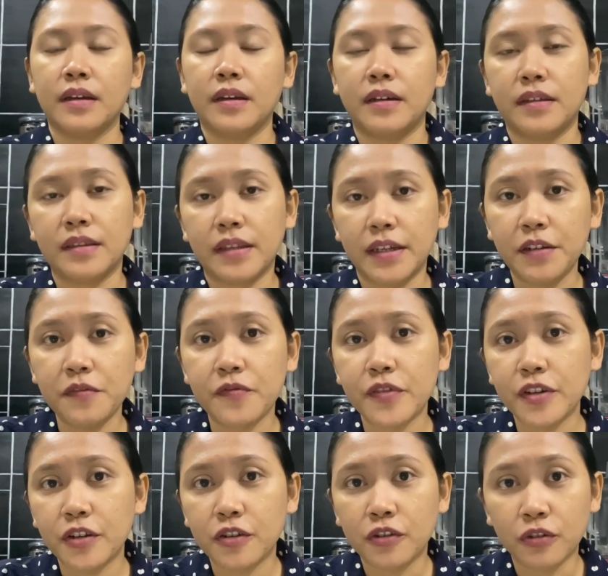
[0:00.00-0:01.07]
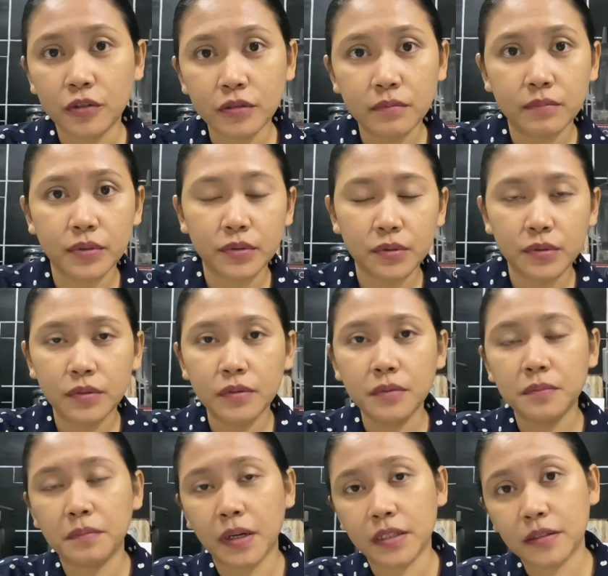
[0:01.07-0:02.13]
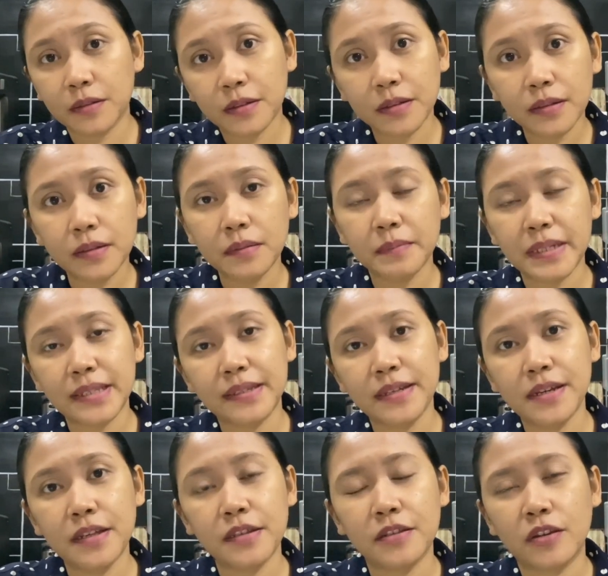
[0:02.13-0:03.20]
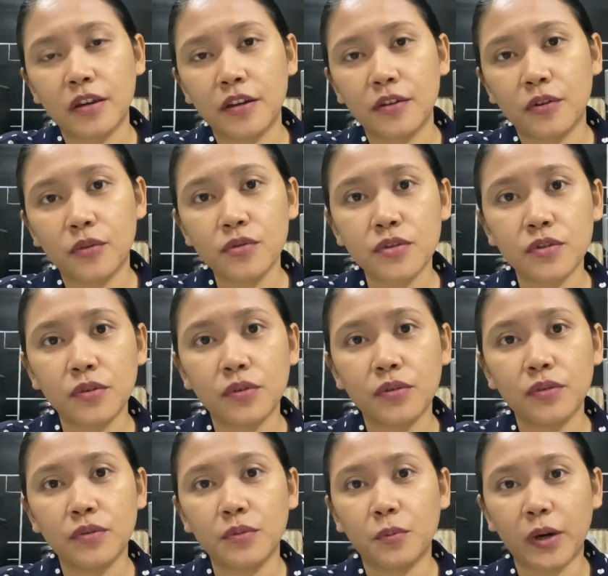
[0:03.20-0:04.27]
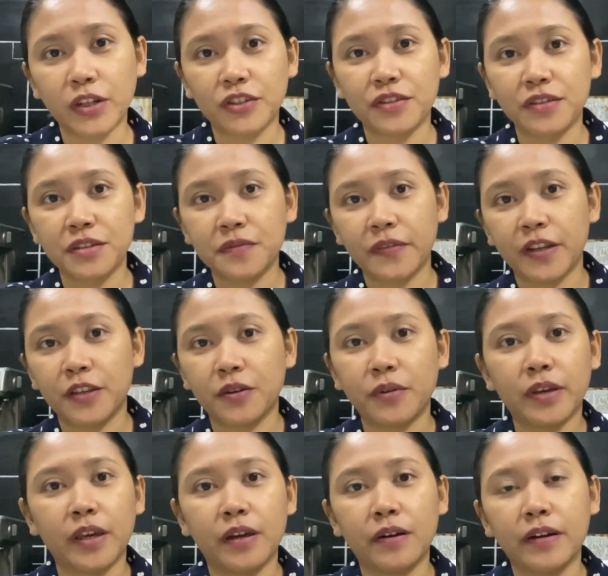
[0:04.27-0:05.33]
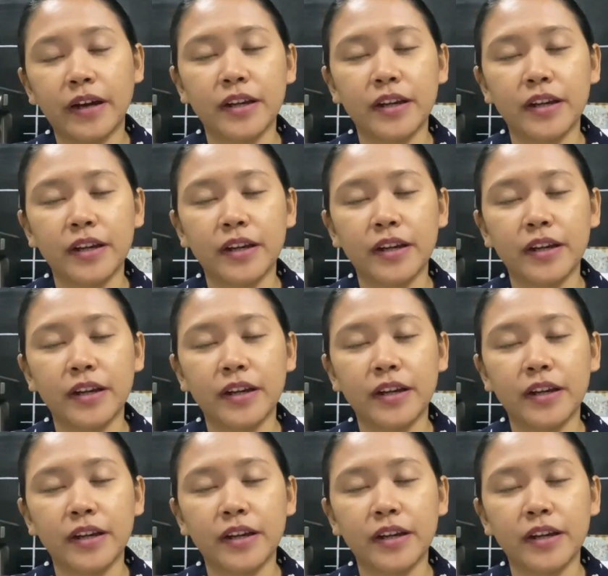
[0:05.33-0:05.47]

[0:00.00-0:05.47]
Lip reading: And then for your cold brew bottle business, you can also watch this video here.